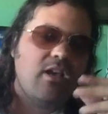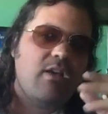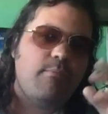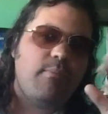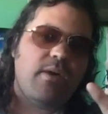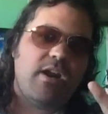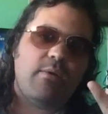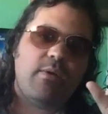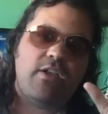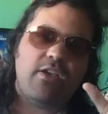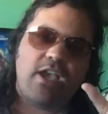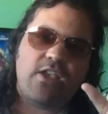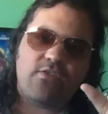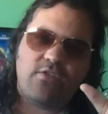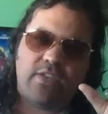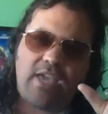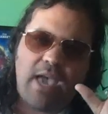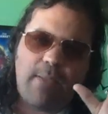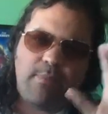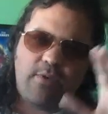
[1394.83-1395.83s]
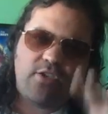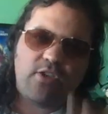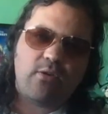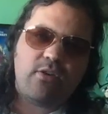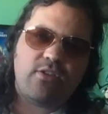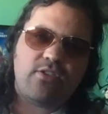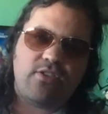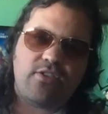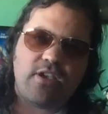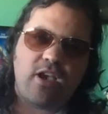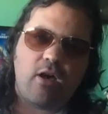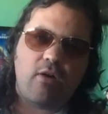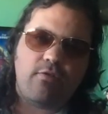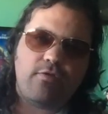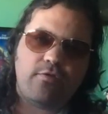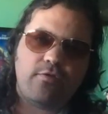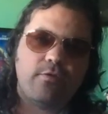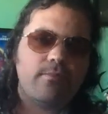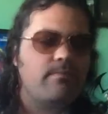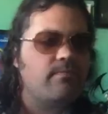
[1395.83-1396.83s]
But anyway, as for the episode
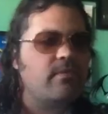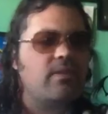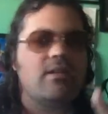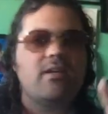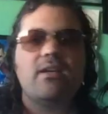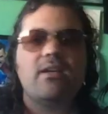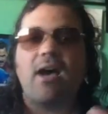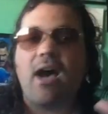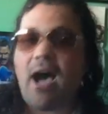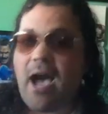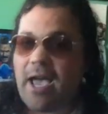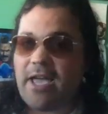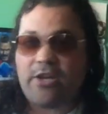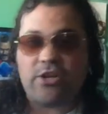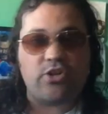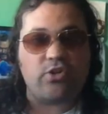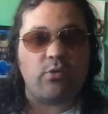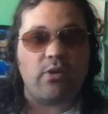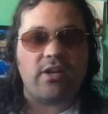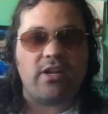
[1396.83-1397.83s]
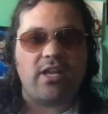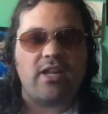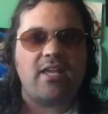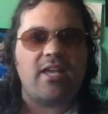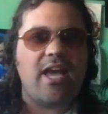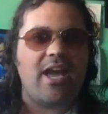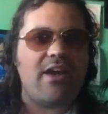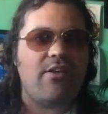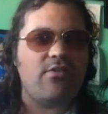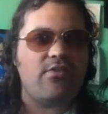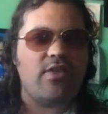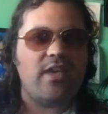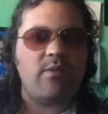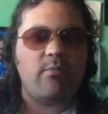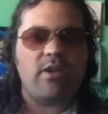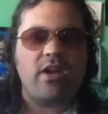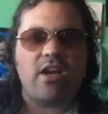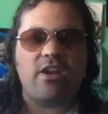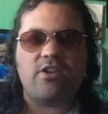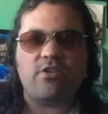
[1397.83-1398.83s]
itself, I enjoyed it. Everything,
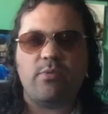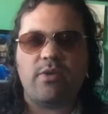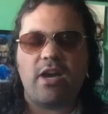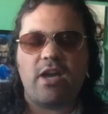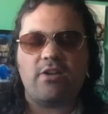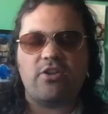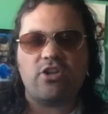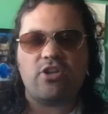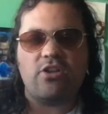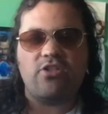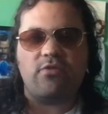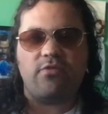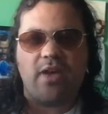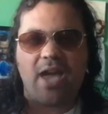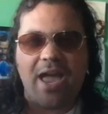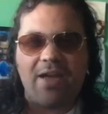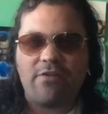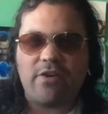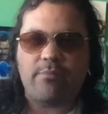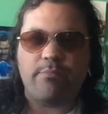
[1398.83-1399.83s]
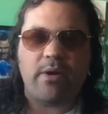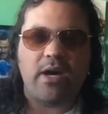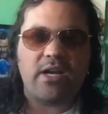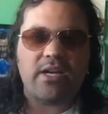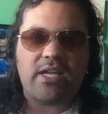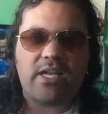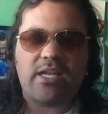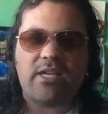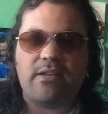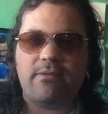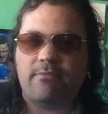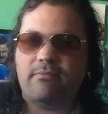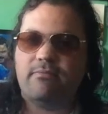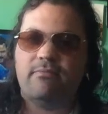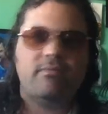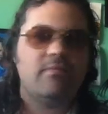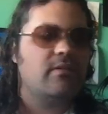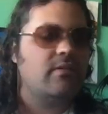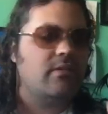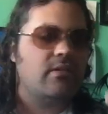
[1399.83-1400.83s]
we got shots of we
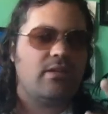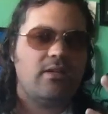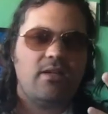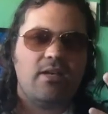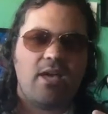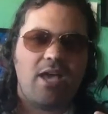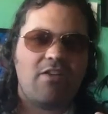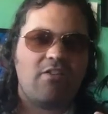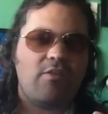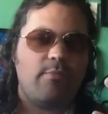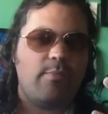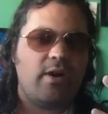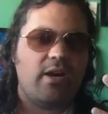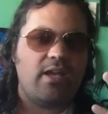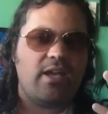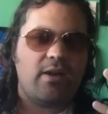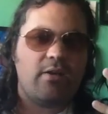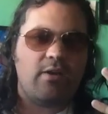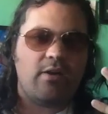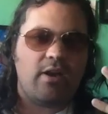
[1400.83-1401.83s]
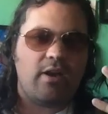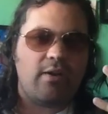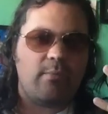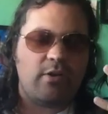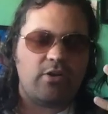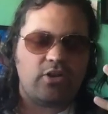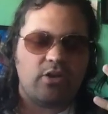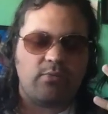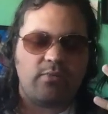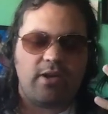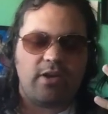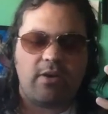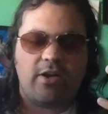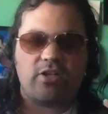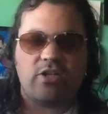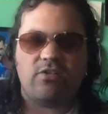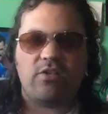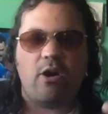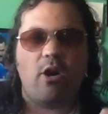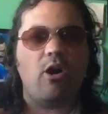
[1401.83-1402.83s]
had
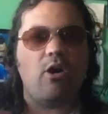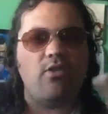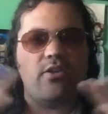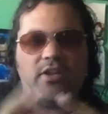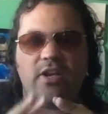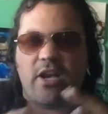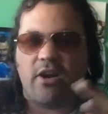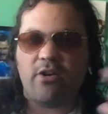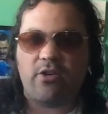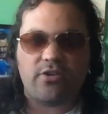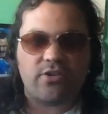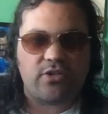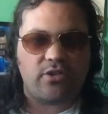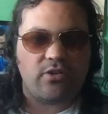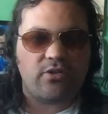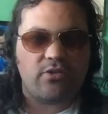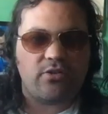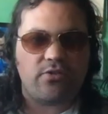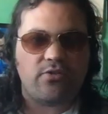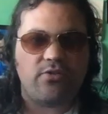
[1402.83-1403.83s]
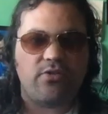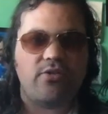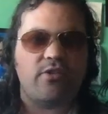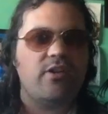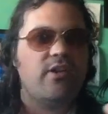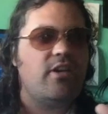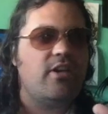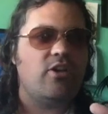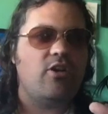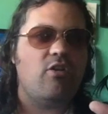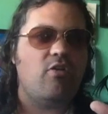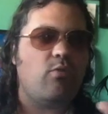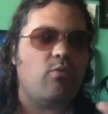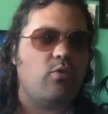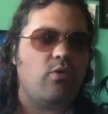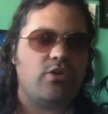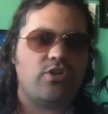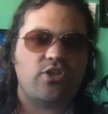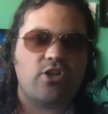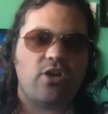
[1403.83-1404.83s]
shots of all the characters, you know,
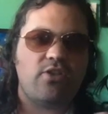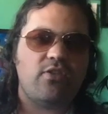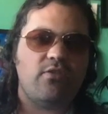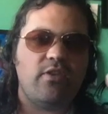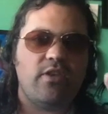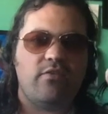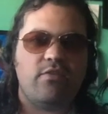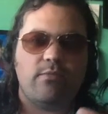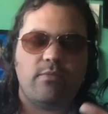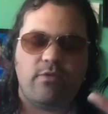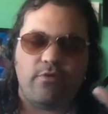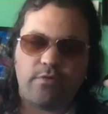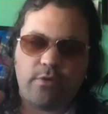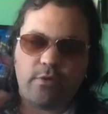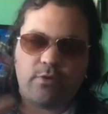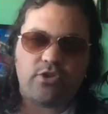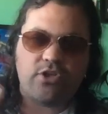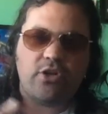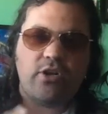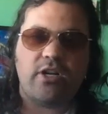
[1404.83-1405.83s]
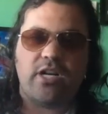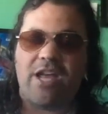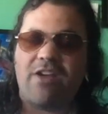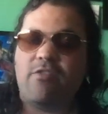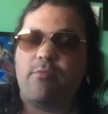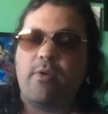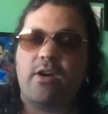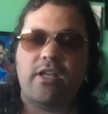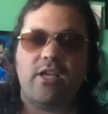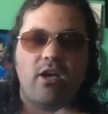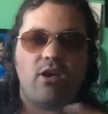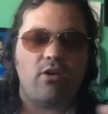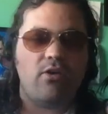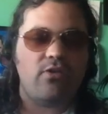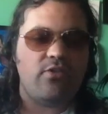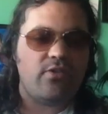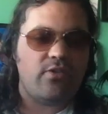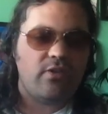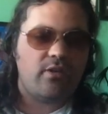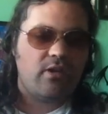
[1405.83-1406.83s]
quick shots of, like, from the future and everybody
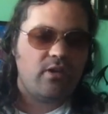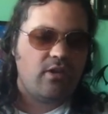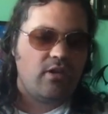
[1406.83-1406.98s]
else,